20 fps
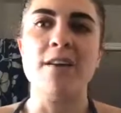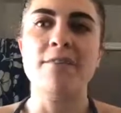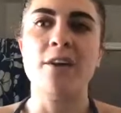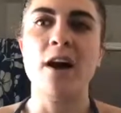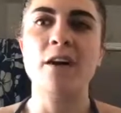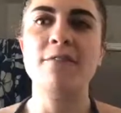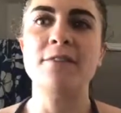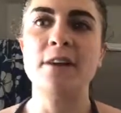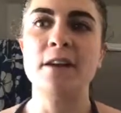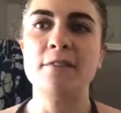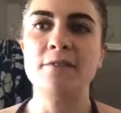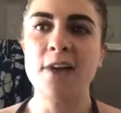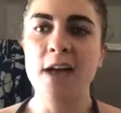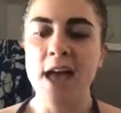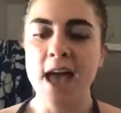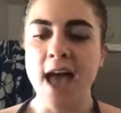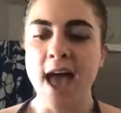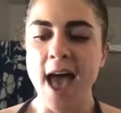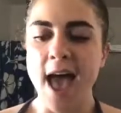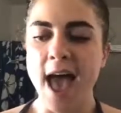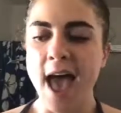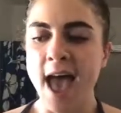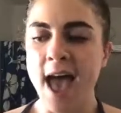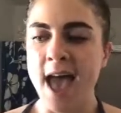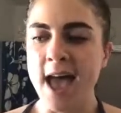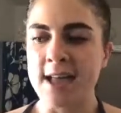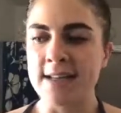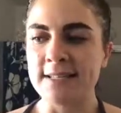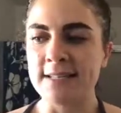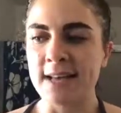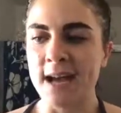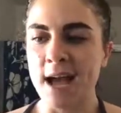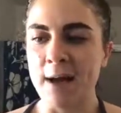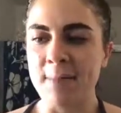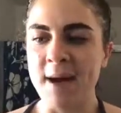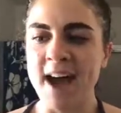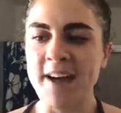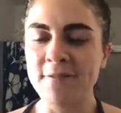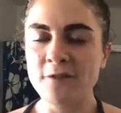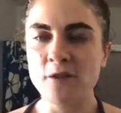off of. And
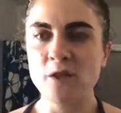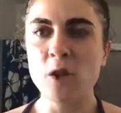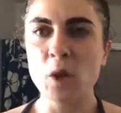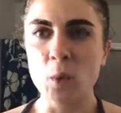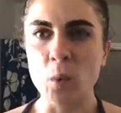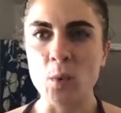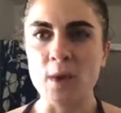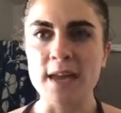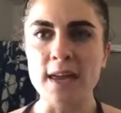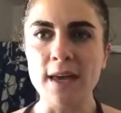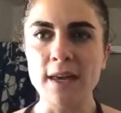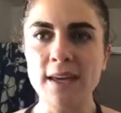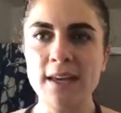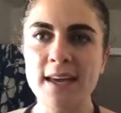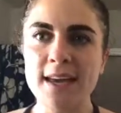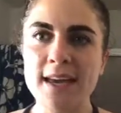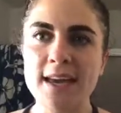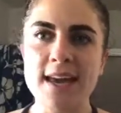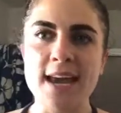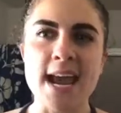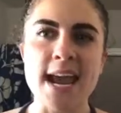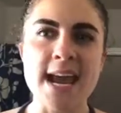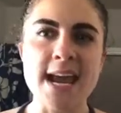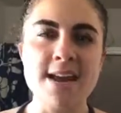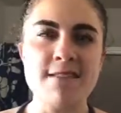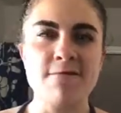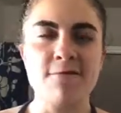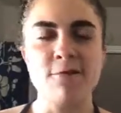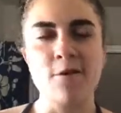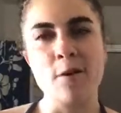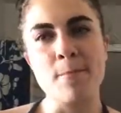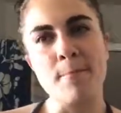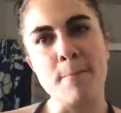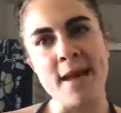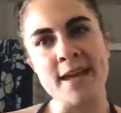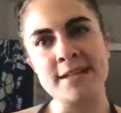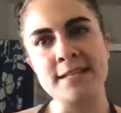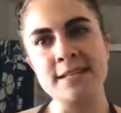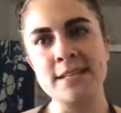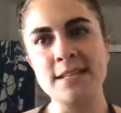after a week, it
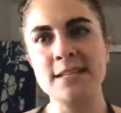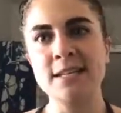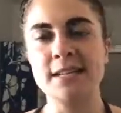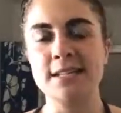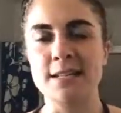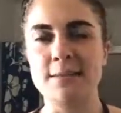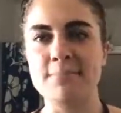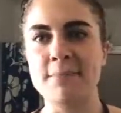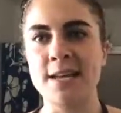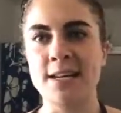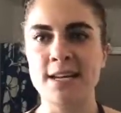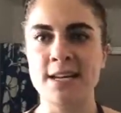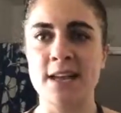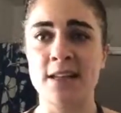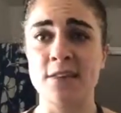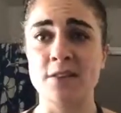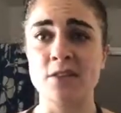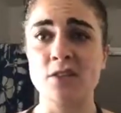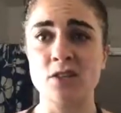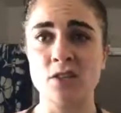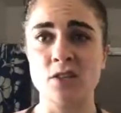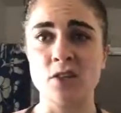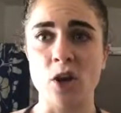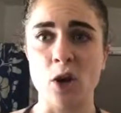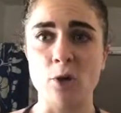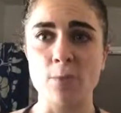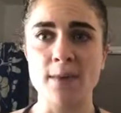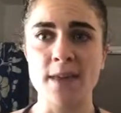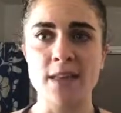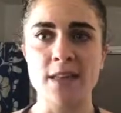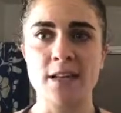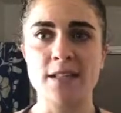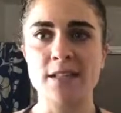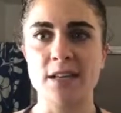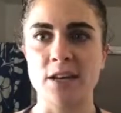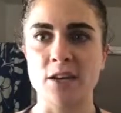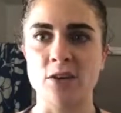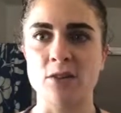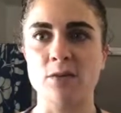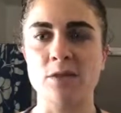fermented because it made another SCOBY. That's
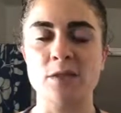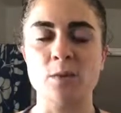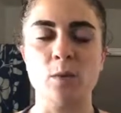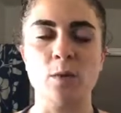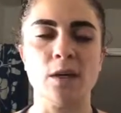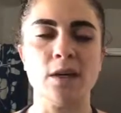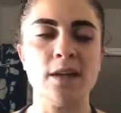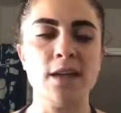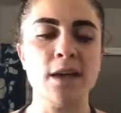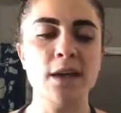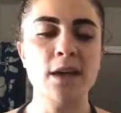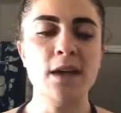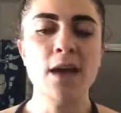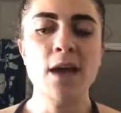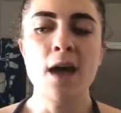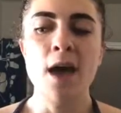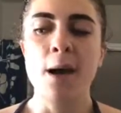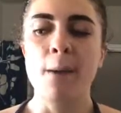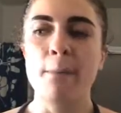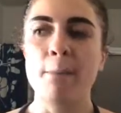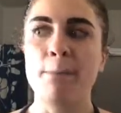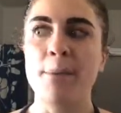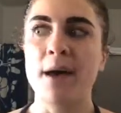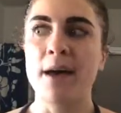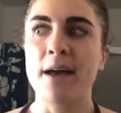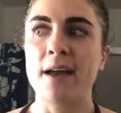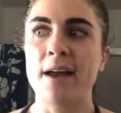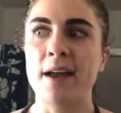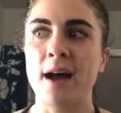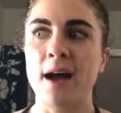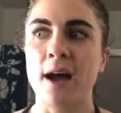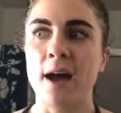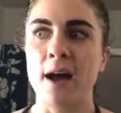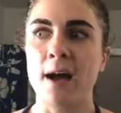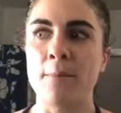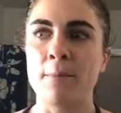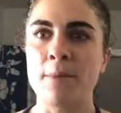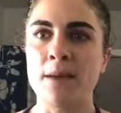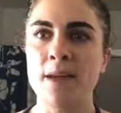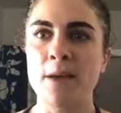how you know it's working. But
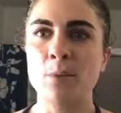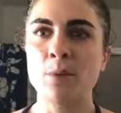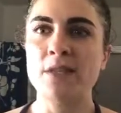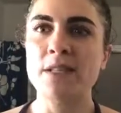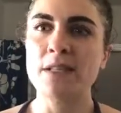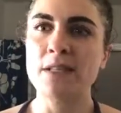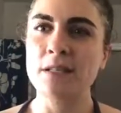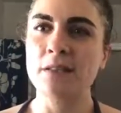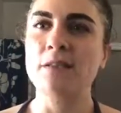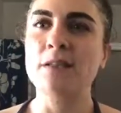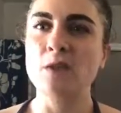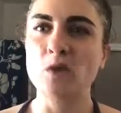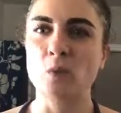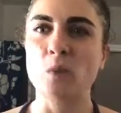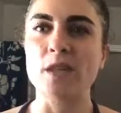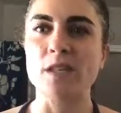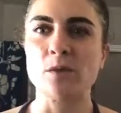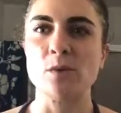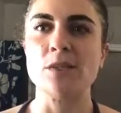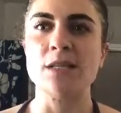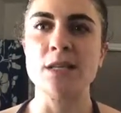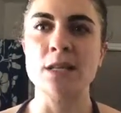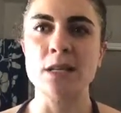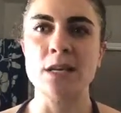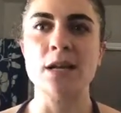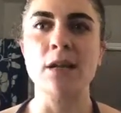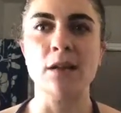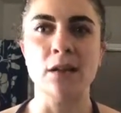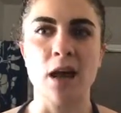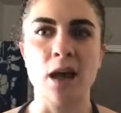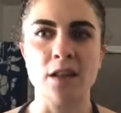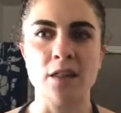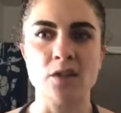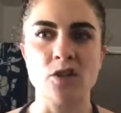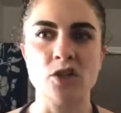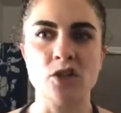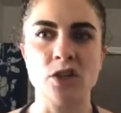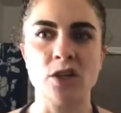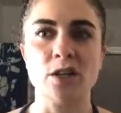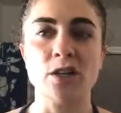it was still sweet, so it didn't eat a lot of the
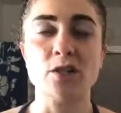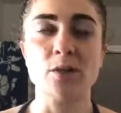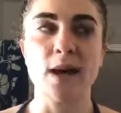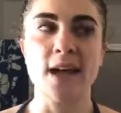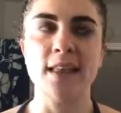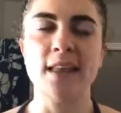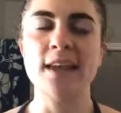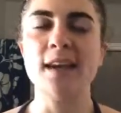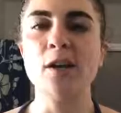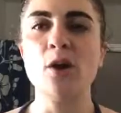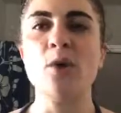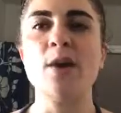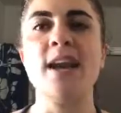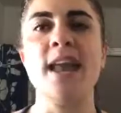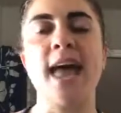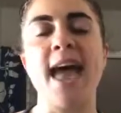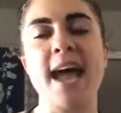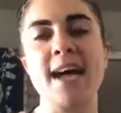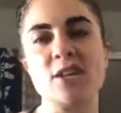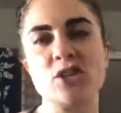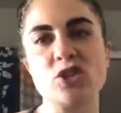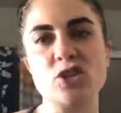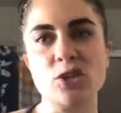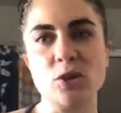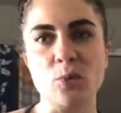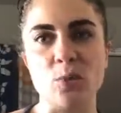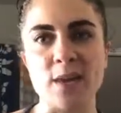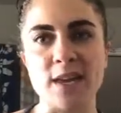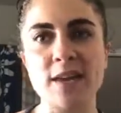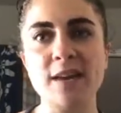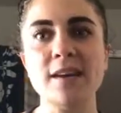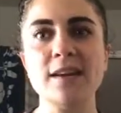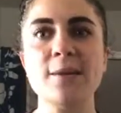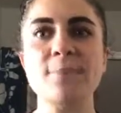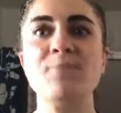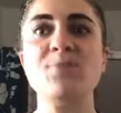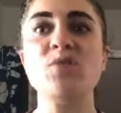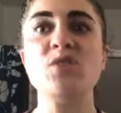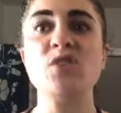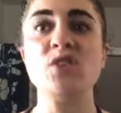sugar. So I let it go an extra week.
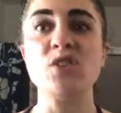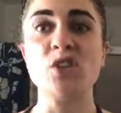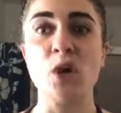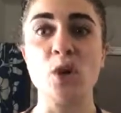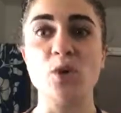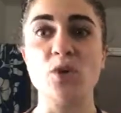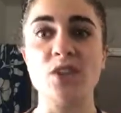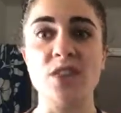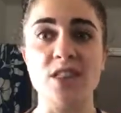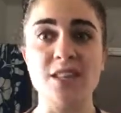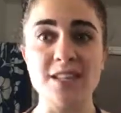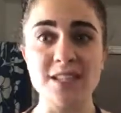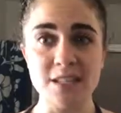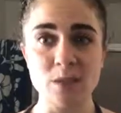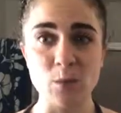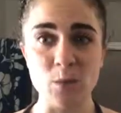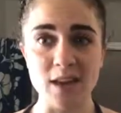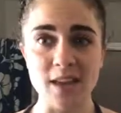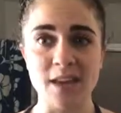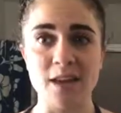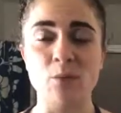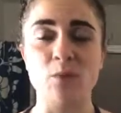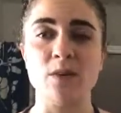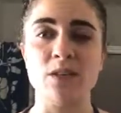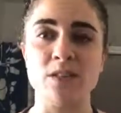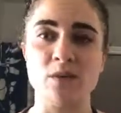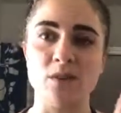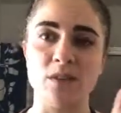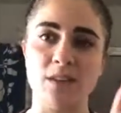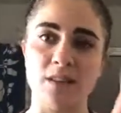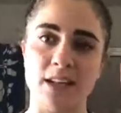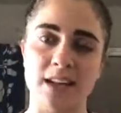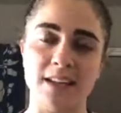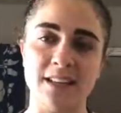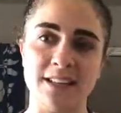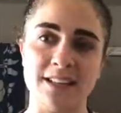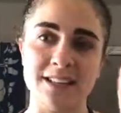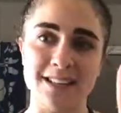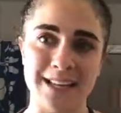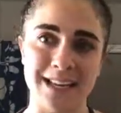So this weekend was
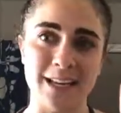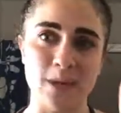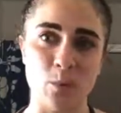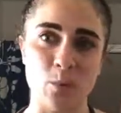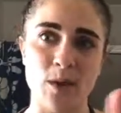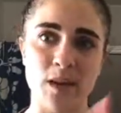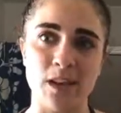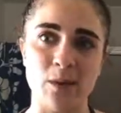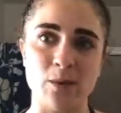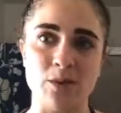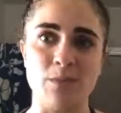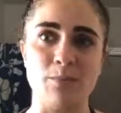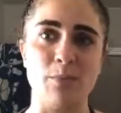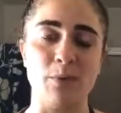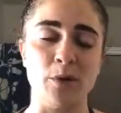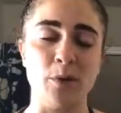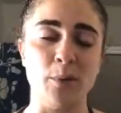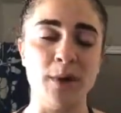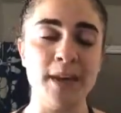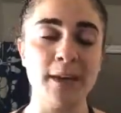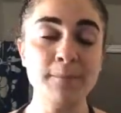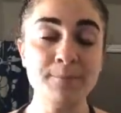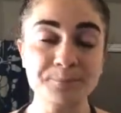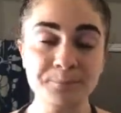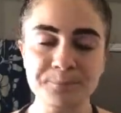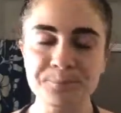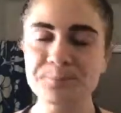like the second week it was brewing.